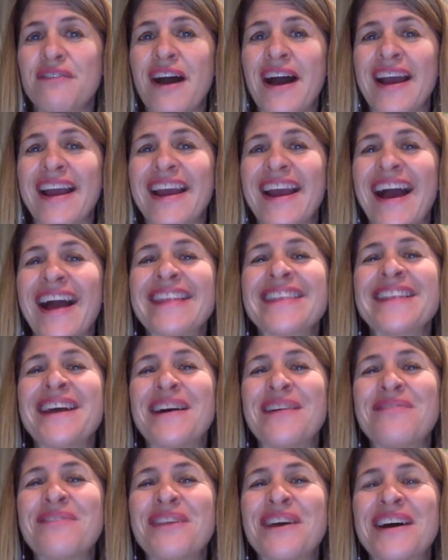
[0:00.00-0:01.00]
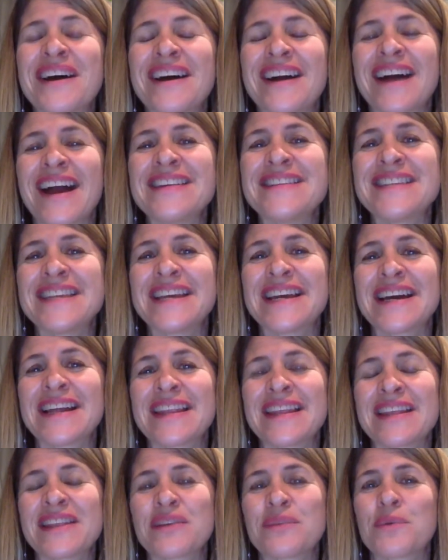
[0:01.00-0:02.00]
I love the idea
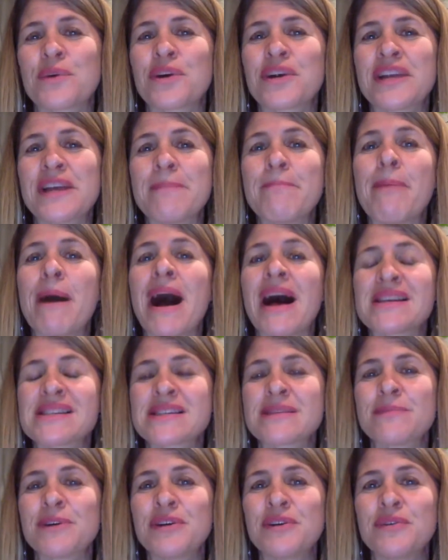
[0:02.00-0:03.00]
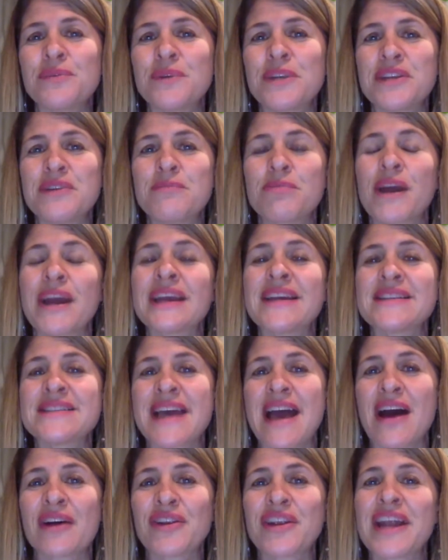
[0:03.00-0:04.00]
that the word impossible, when you break it
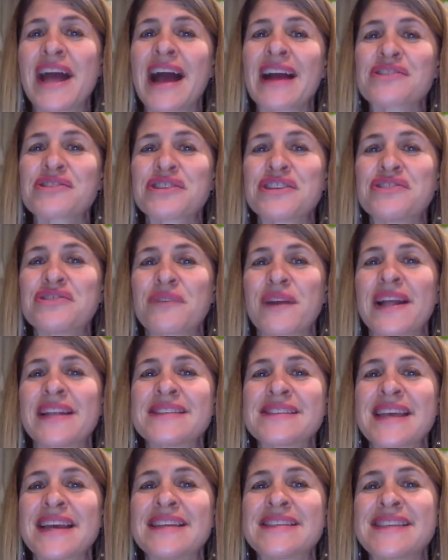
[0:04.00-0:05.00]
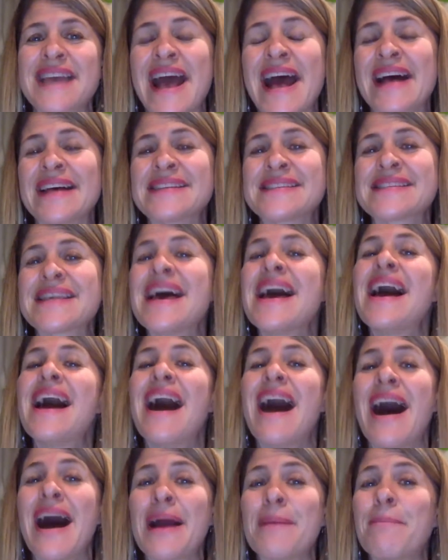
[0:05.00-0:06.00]
down, it actually translates as
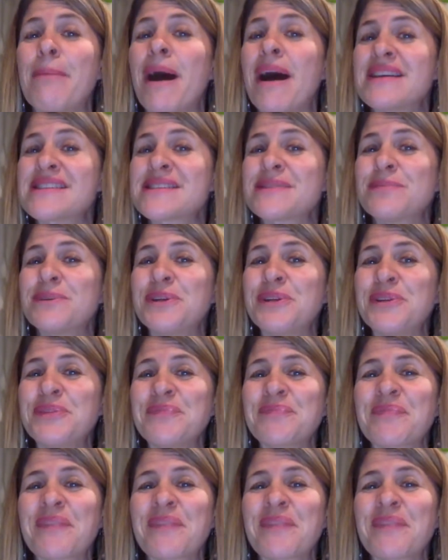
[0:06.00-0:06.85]
I'm possible.